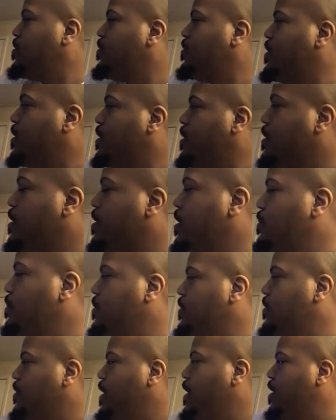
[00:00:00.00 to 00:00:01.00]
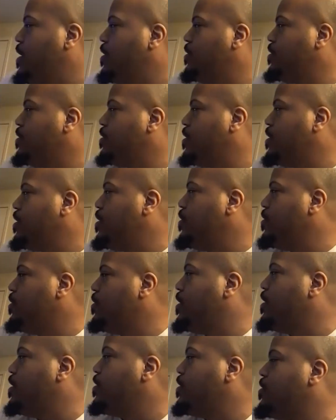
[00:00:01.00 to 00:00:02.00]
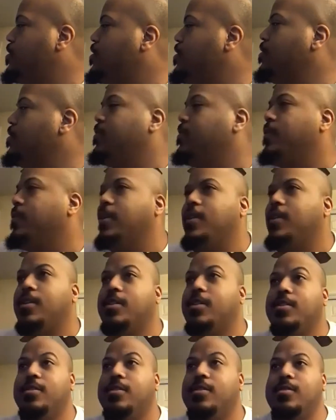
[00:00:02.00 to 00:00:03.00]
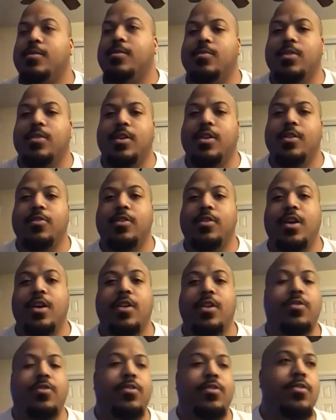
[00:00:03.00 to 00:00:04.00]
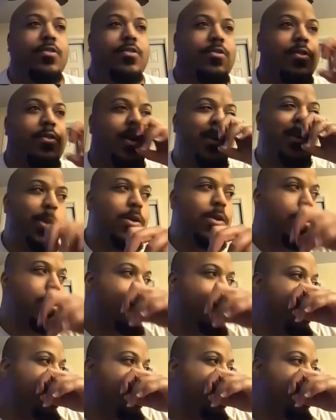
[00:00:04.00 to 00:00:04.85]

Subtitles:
when it comes down to international fans, international streaming,